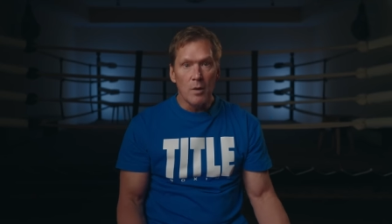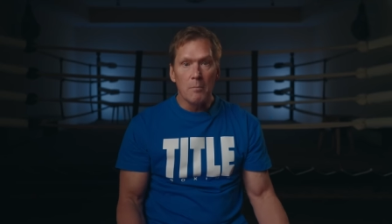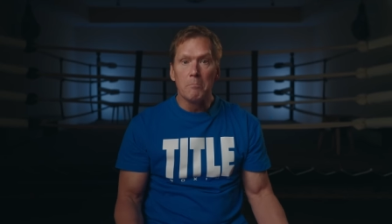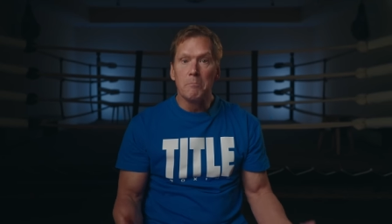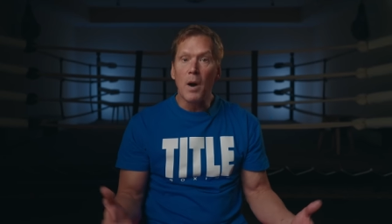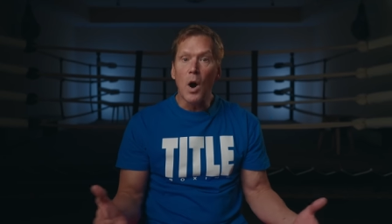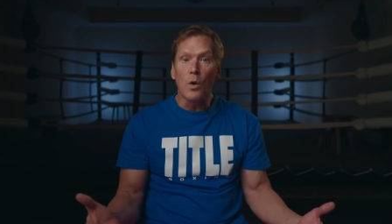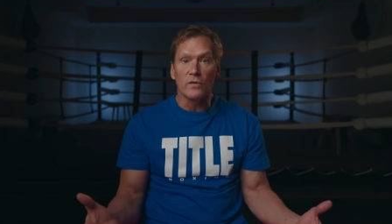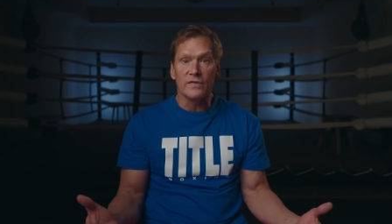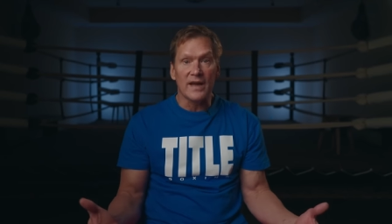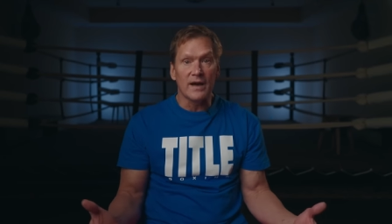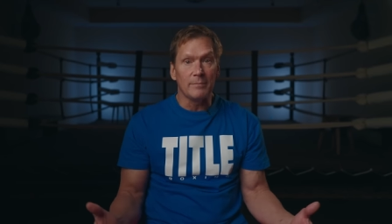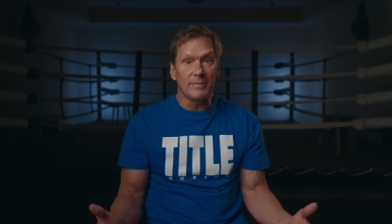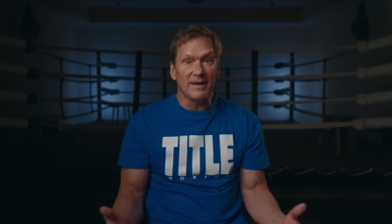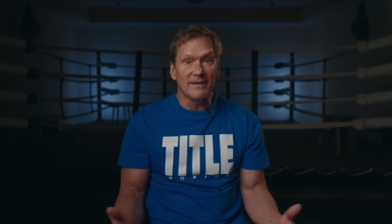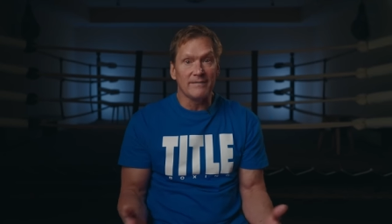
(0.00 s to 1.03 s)
Both
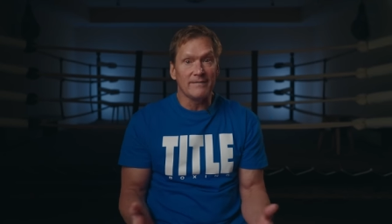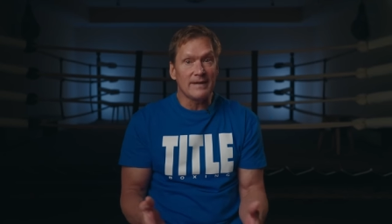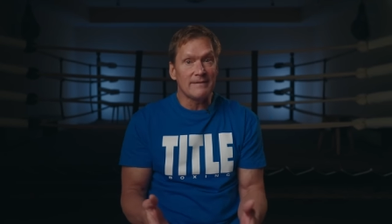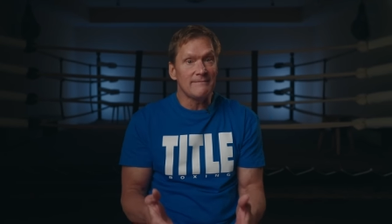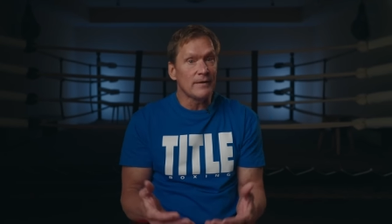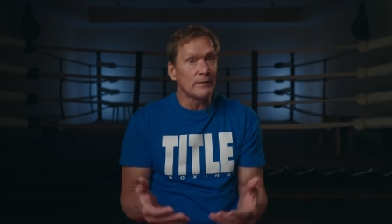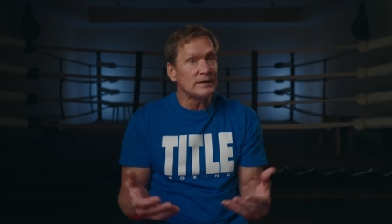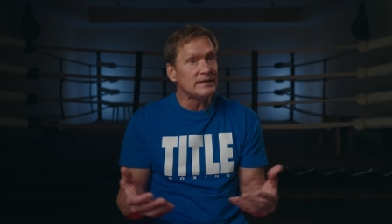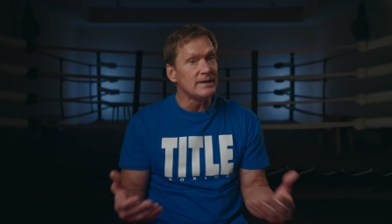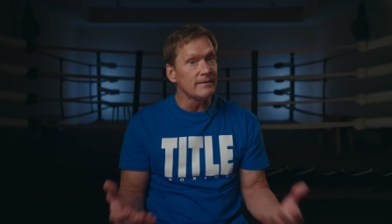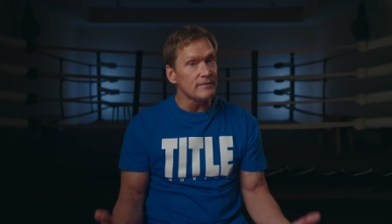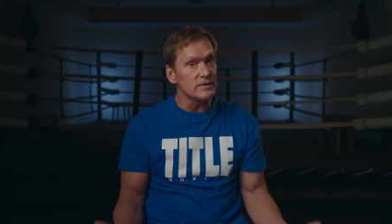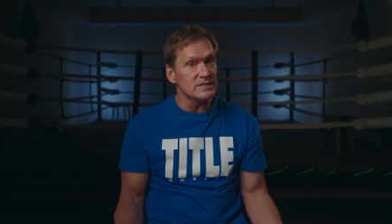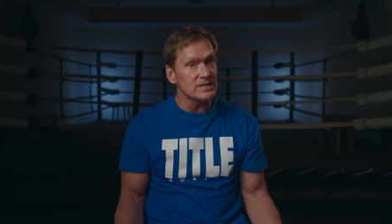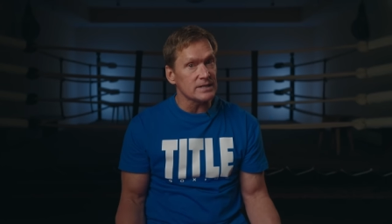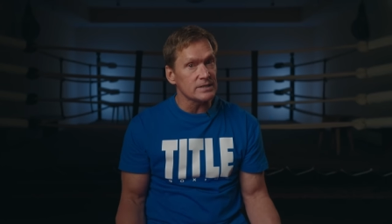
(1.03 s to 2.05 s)
help elevate very
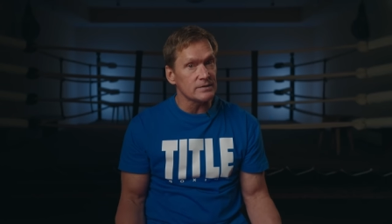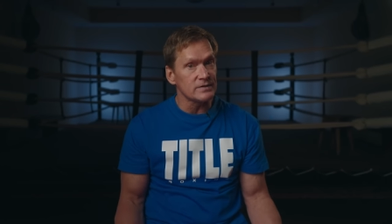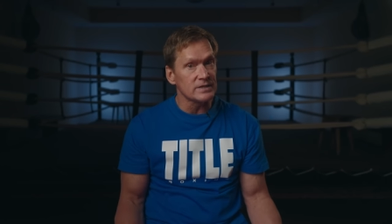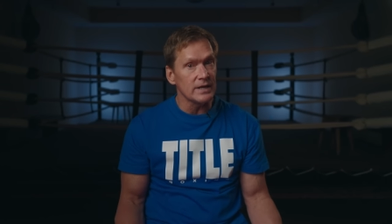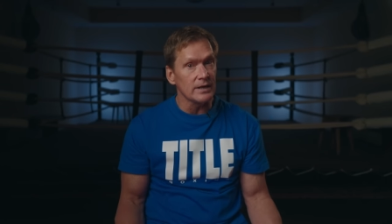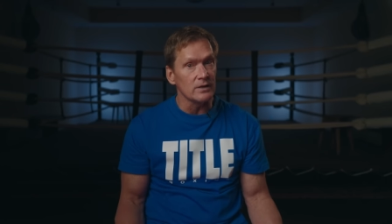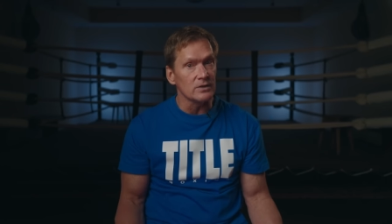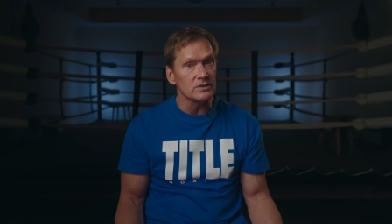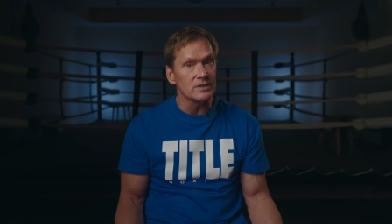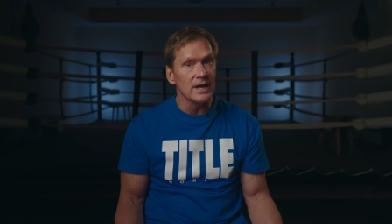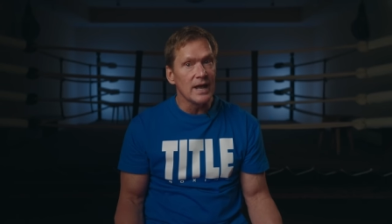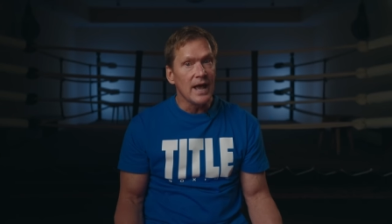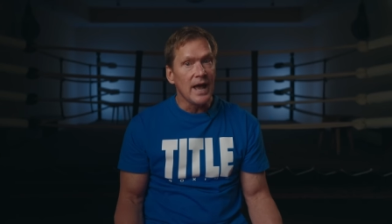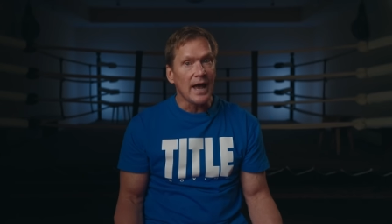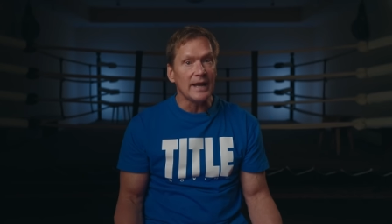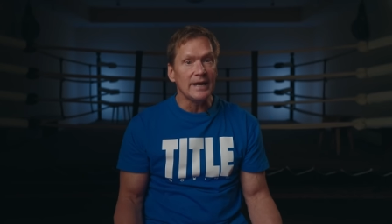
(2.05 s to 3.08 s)
different sets of skills,
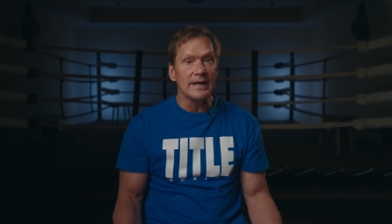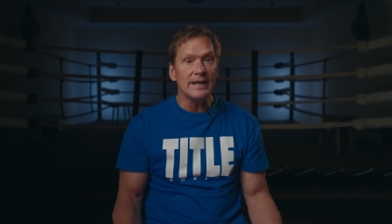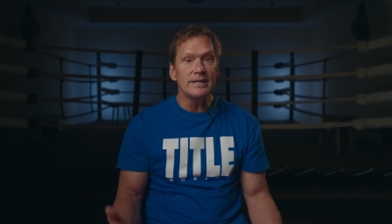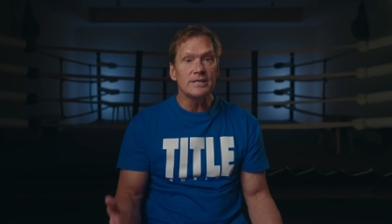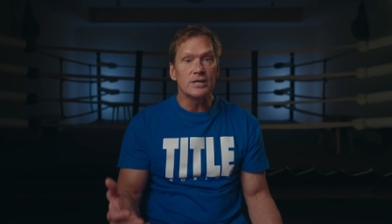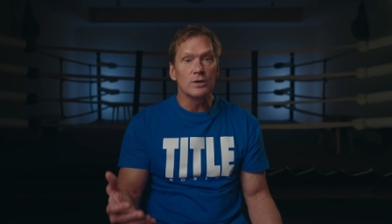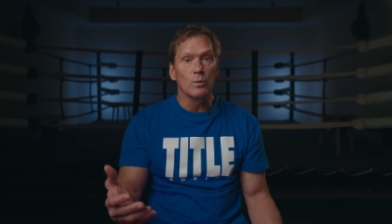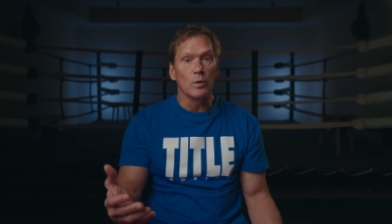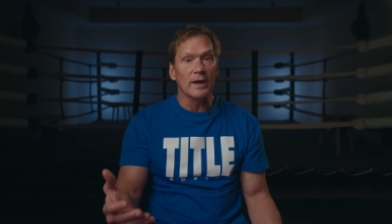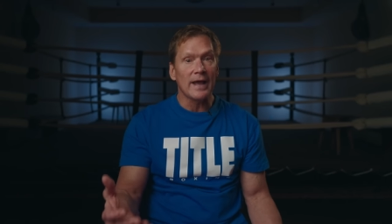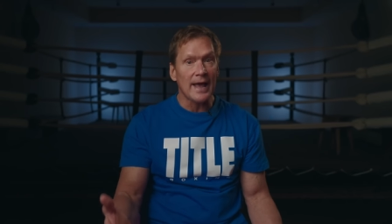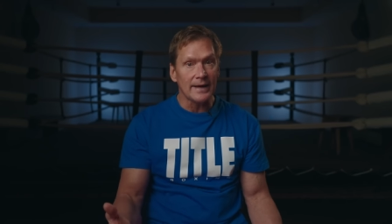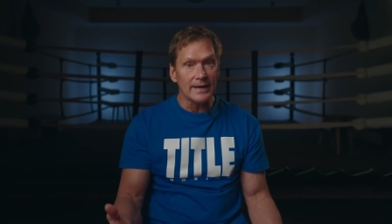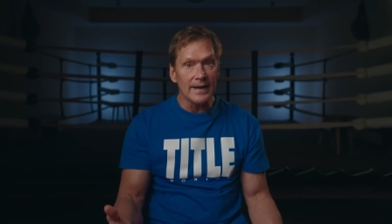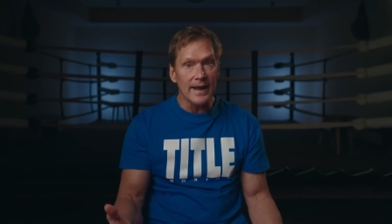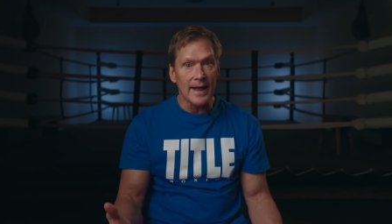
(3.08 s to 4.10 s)
and each can work
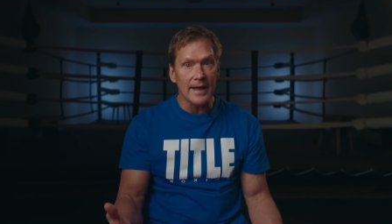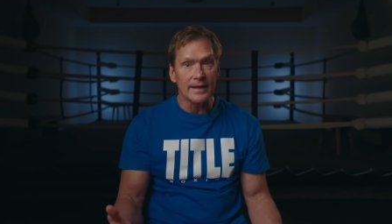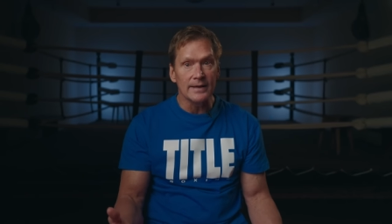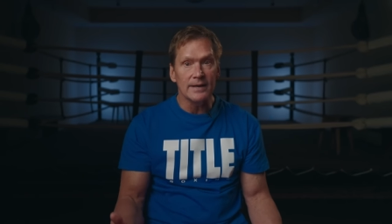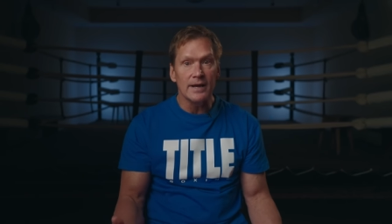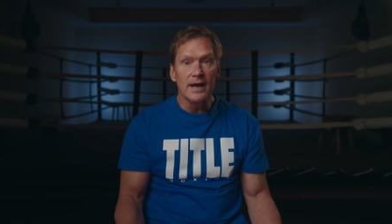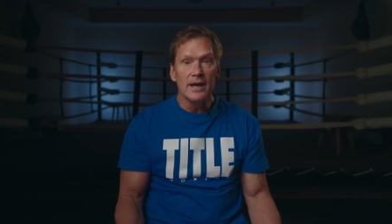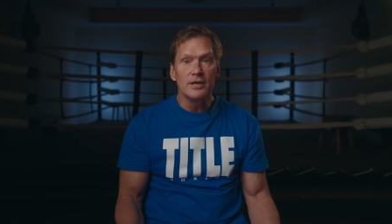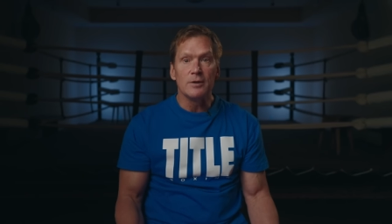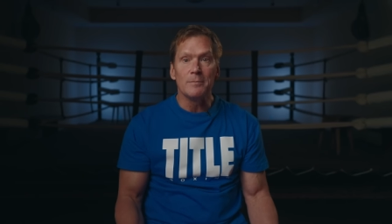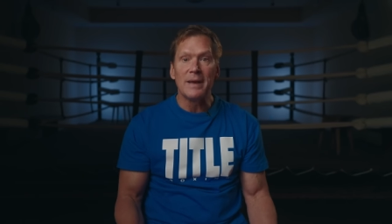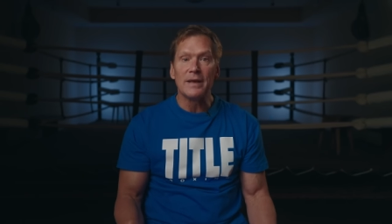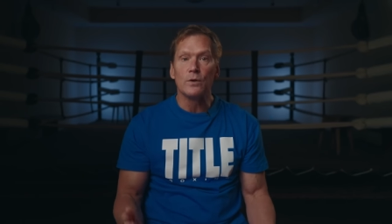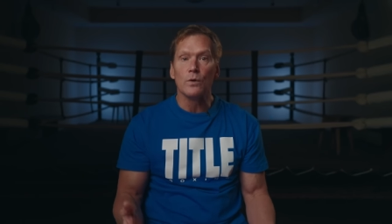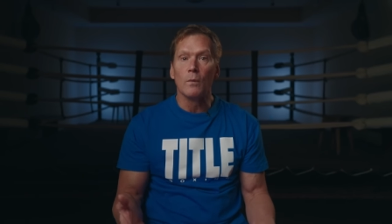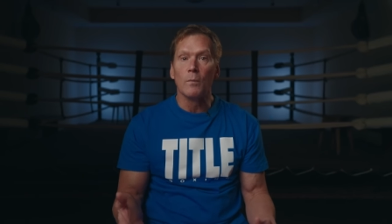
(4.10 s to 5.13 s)
hand in hand to
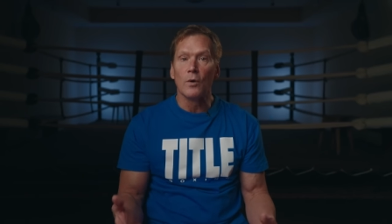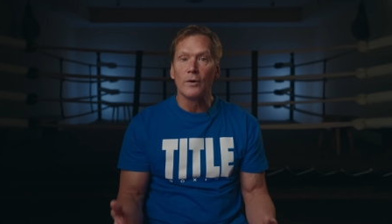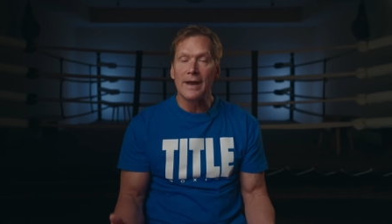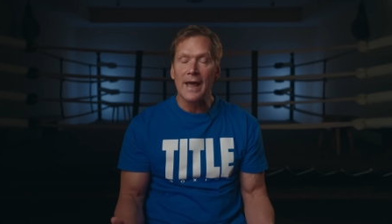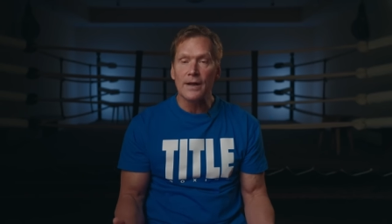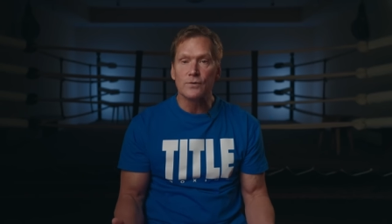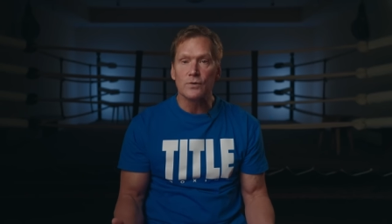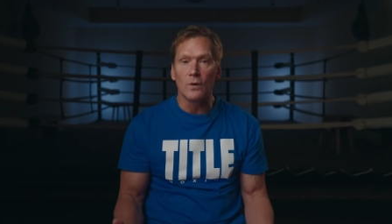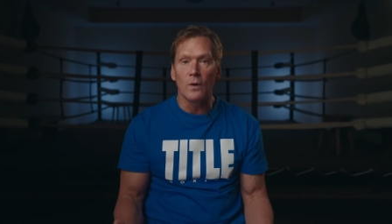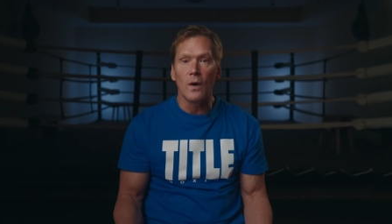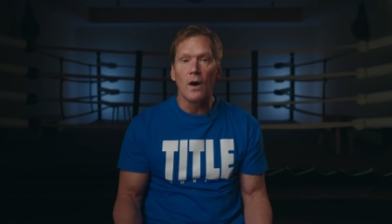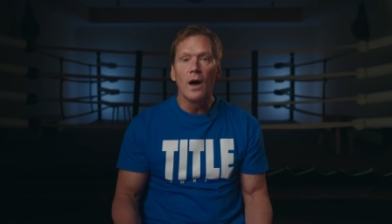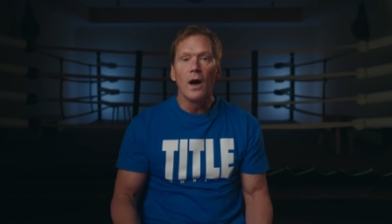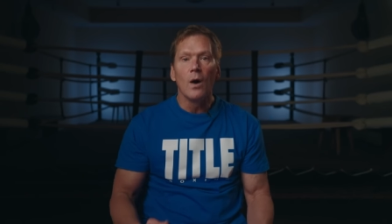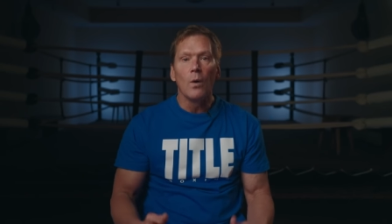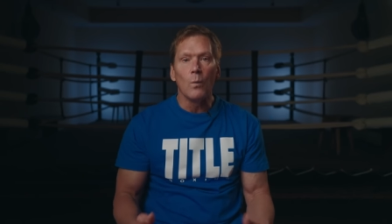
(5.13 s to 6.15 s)
make you a more
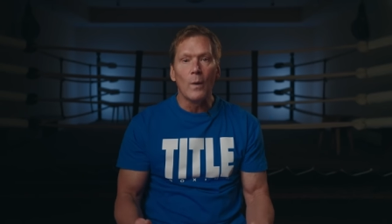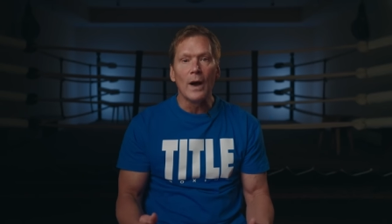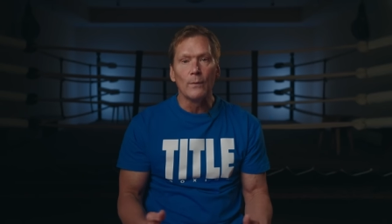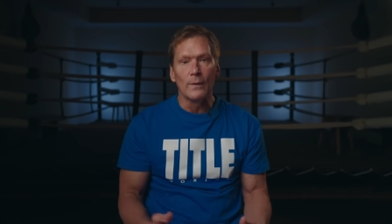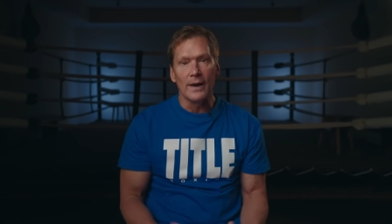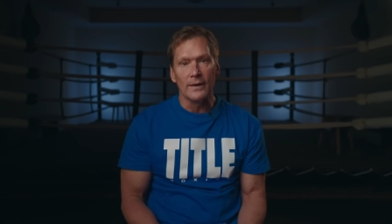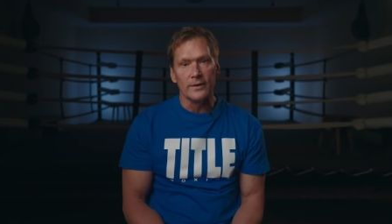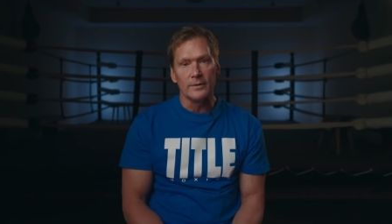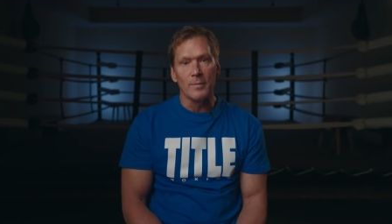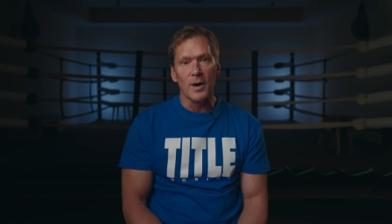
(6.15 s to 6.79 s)
natural, well-rounded